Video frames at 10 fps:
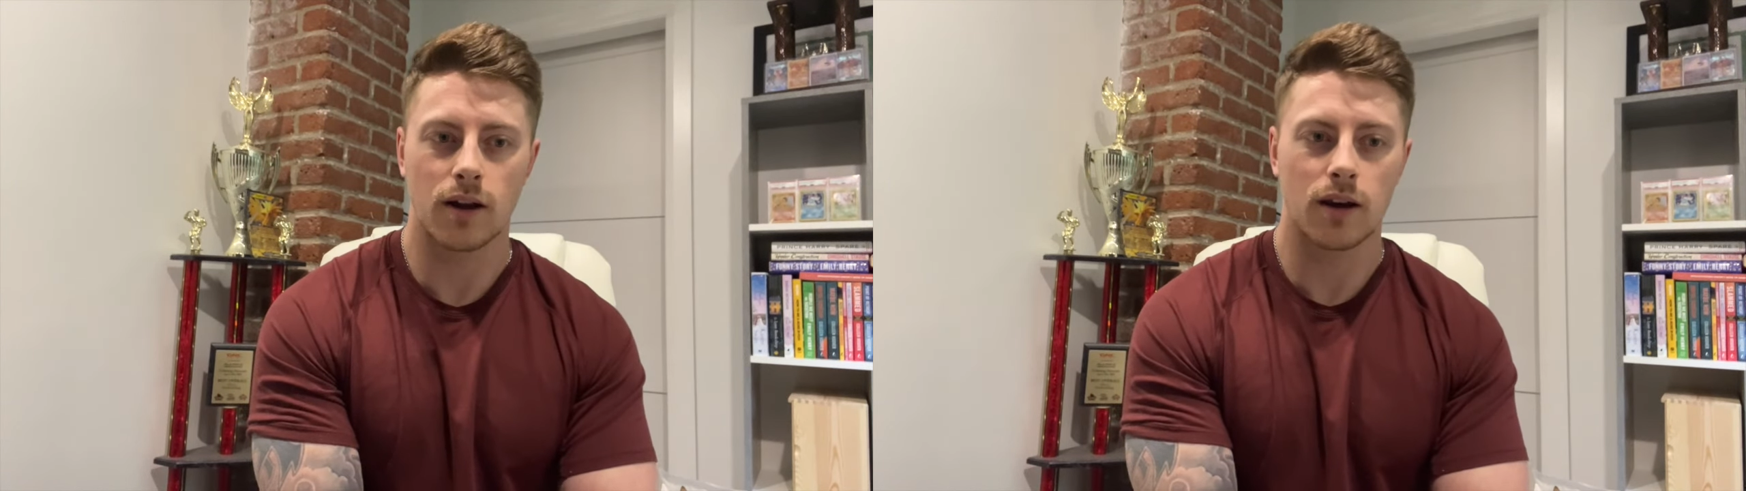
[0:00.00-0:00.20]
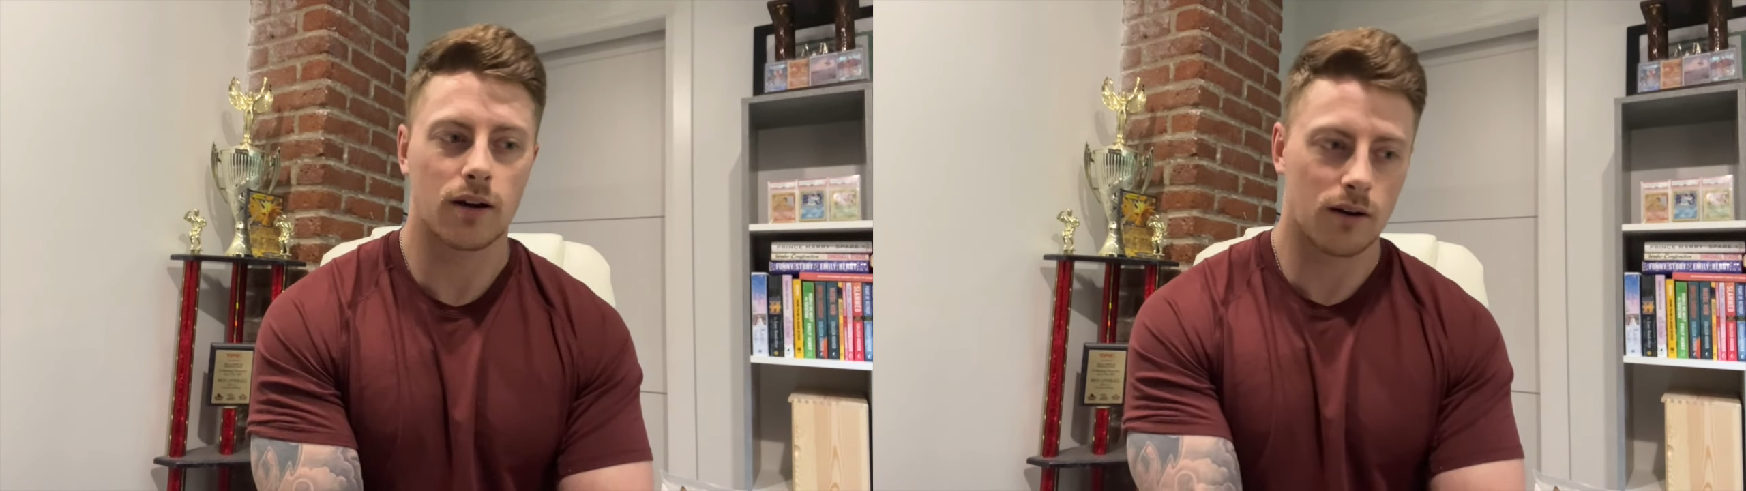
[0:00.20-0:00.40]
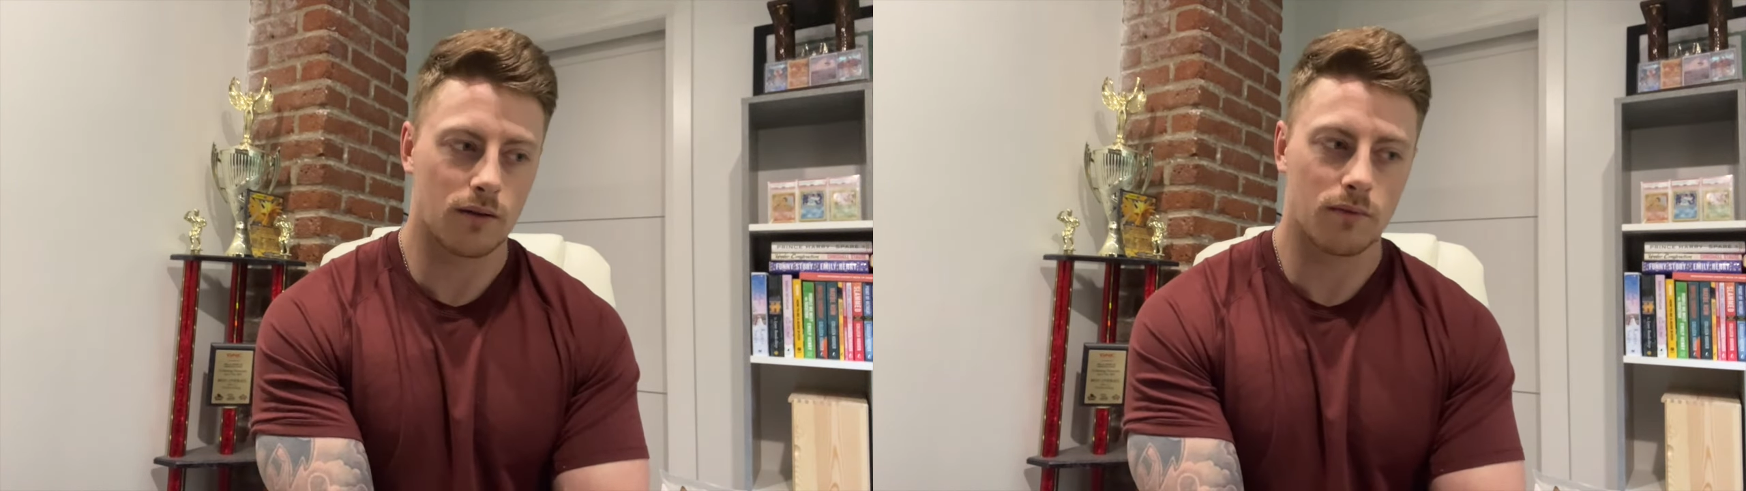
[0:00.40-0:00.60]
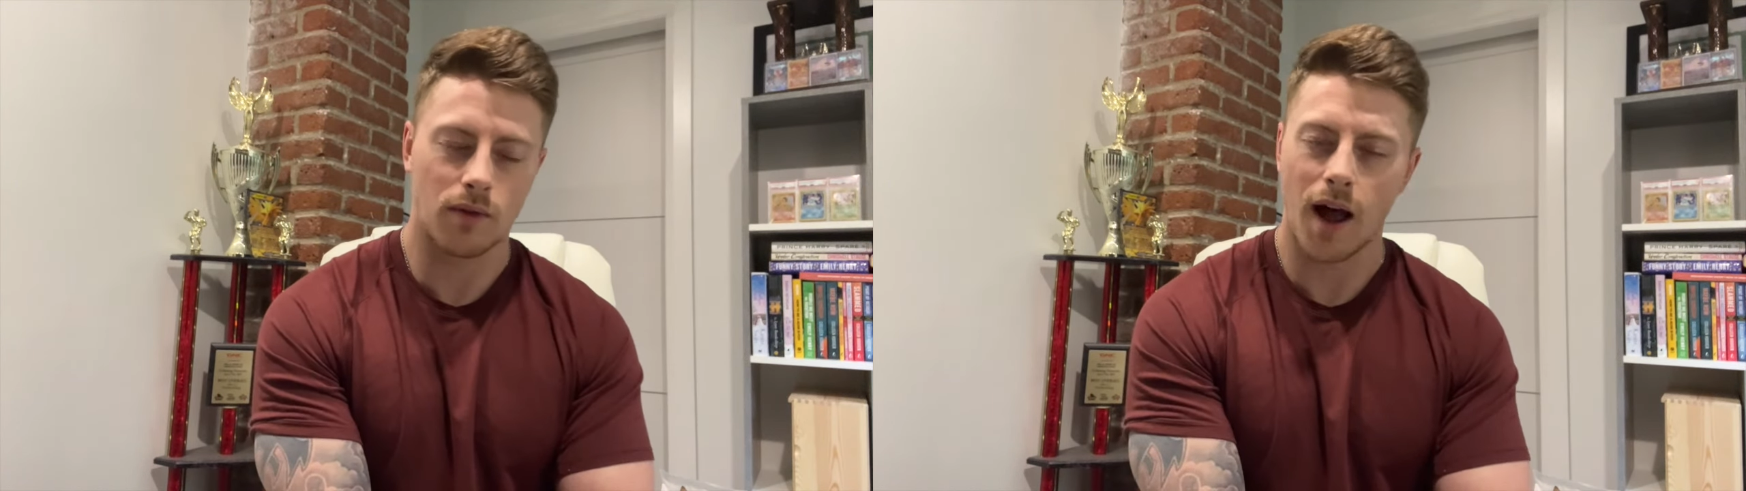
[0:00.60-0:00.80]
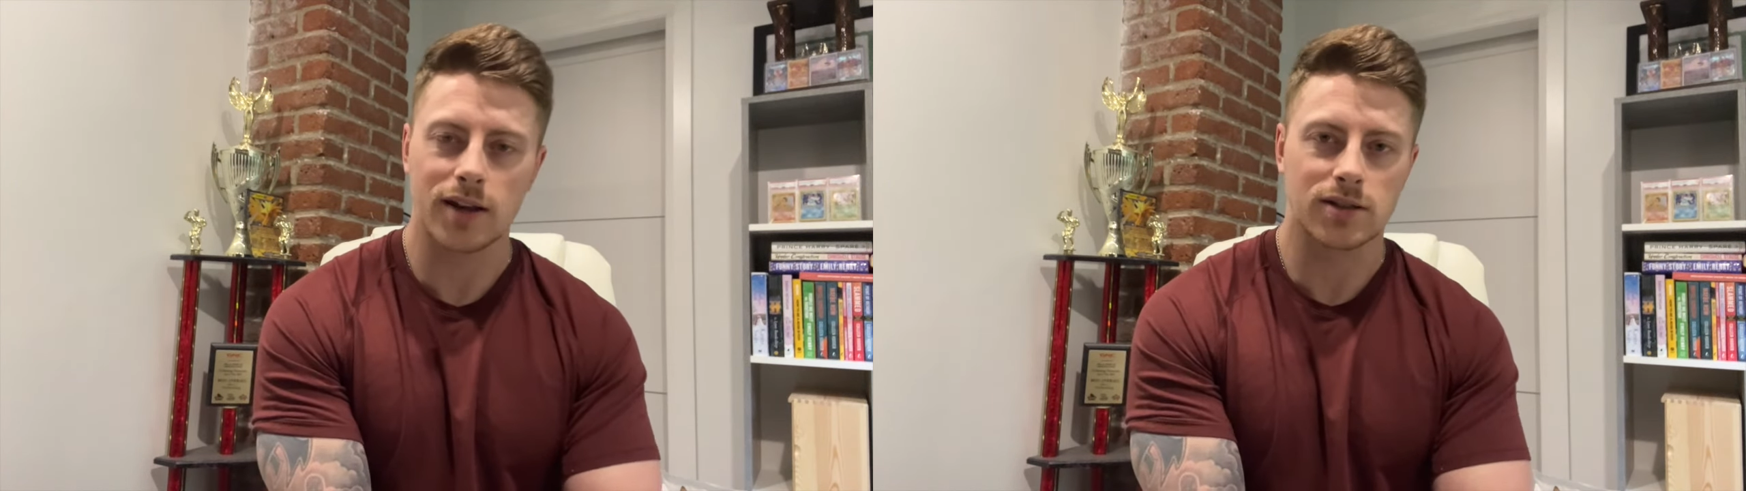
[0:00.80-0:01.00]
in
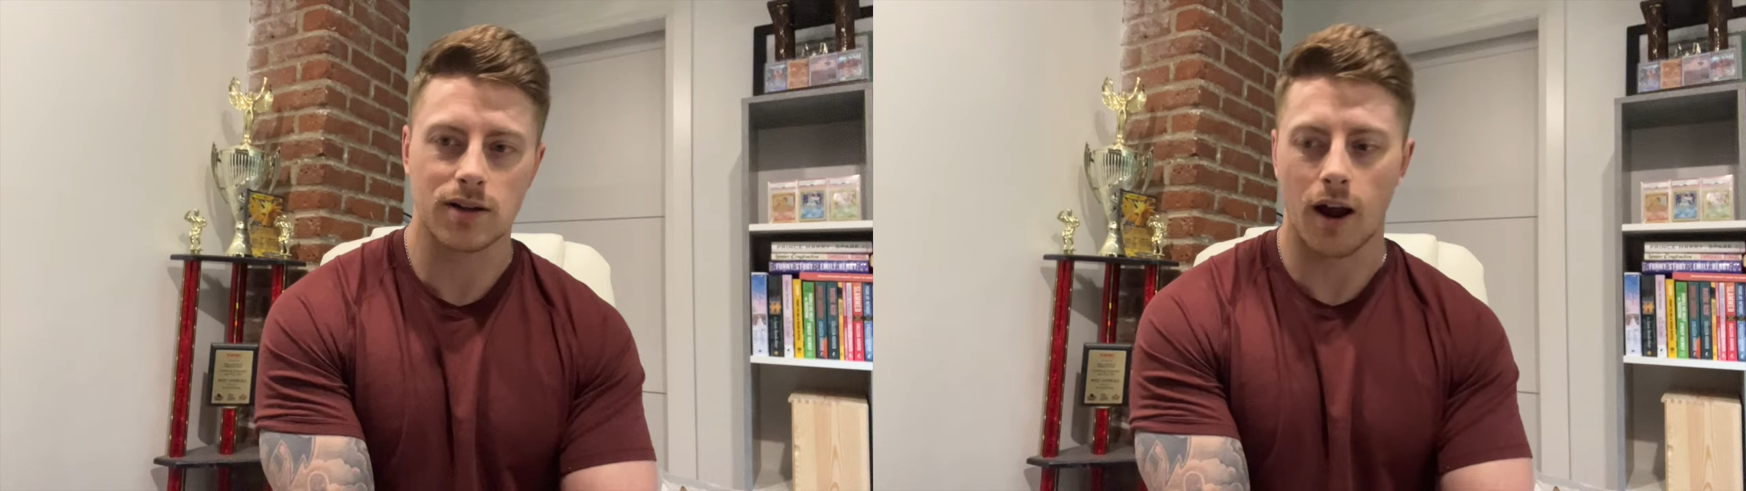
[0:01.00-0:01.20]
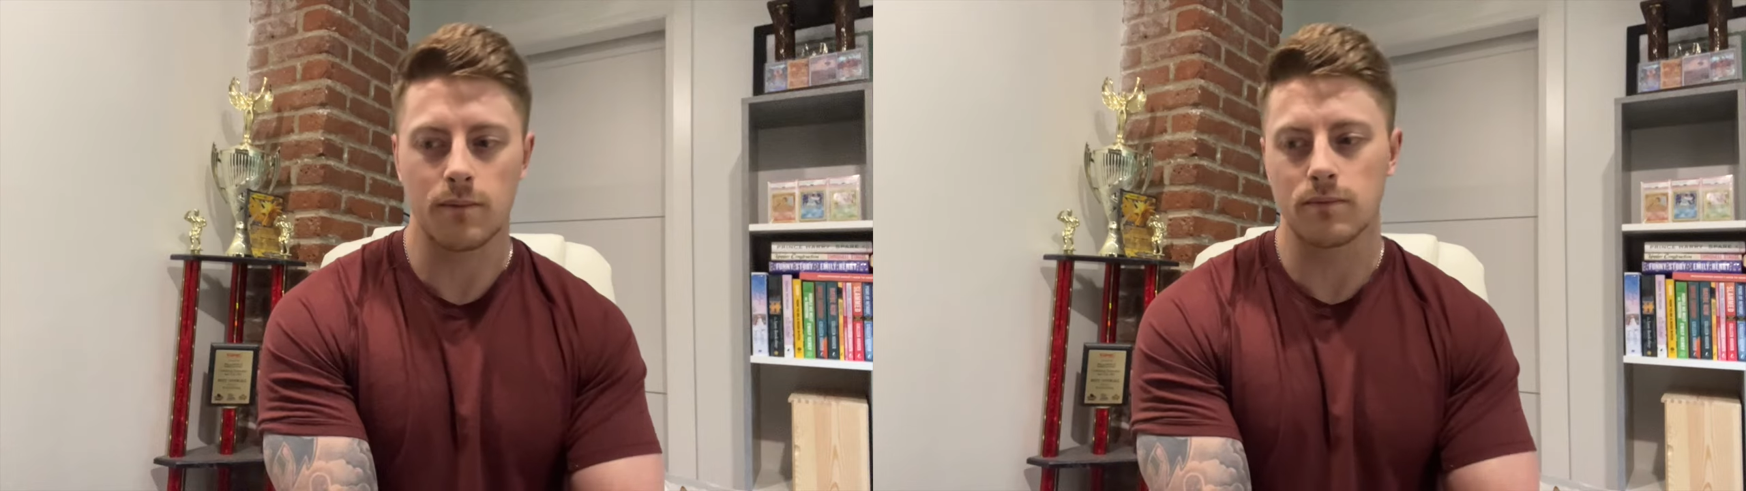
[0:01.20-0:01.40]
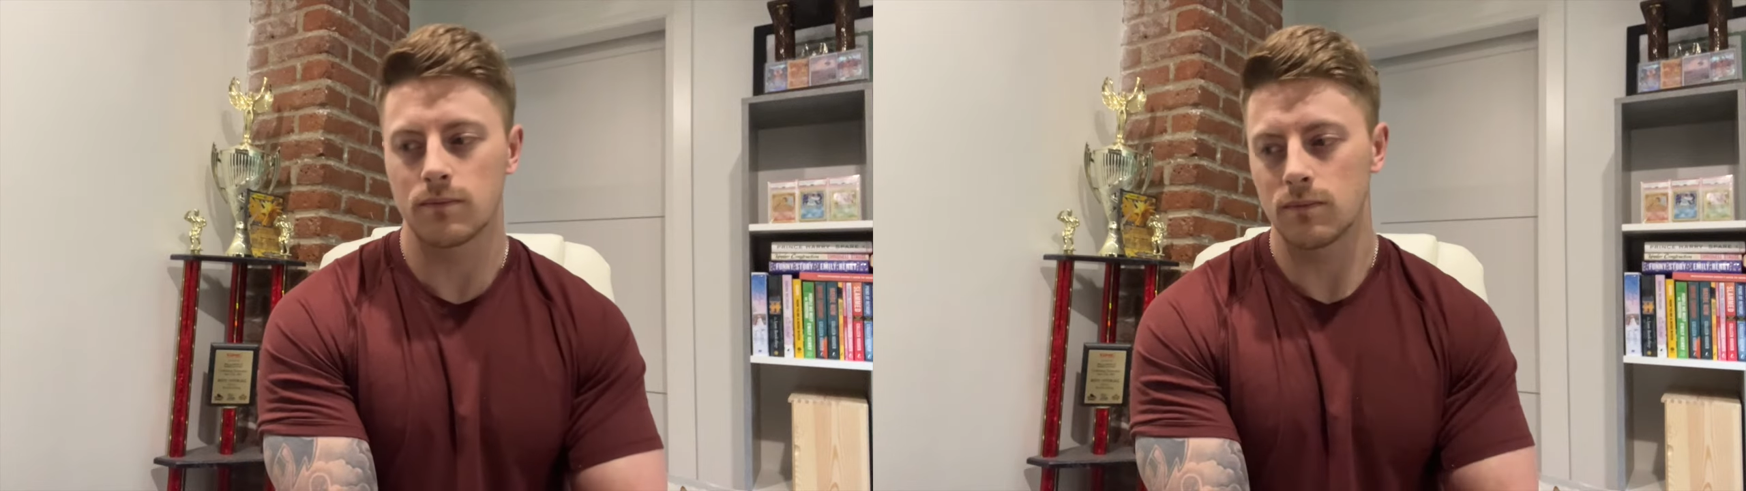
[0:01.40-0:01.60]
last time